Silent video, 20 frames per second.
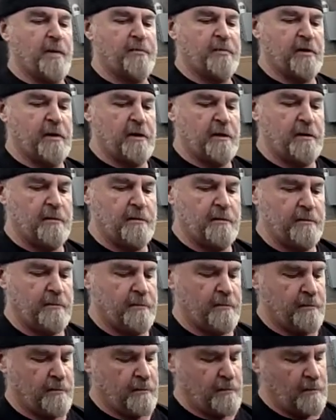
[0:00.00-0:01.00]
dropped in,
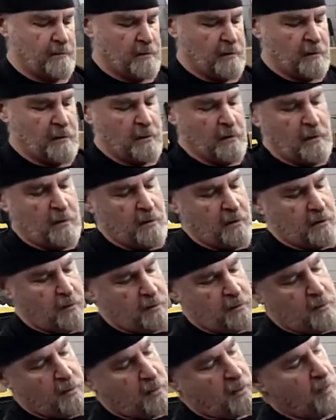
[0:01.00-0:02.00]
it's
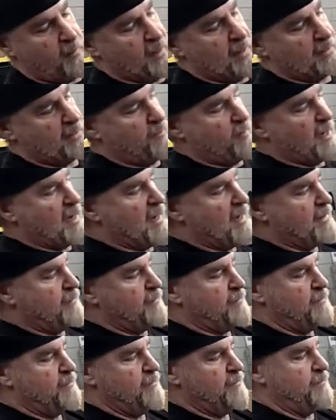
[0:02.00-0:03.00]
going to come out the
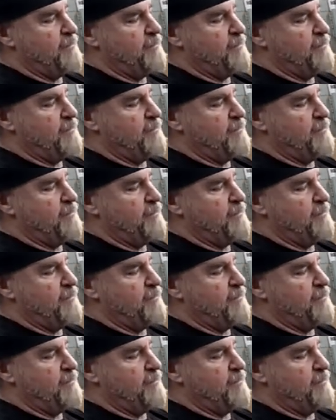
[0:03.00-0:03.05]
bottom.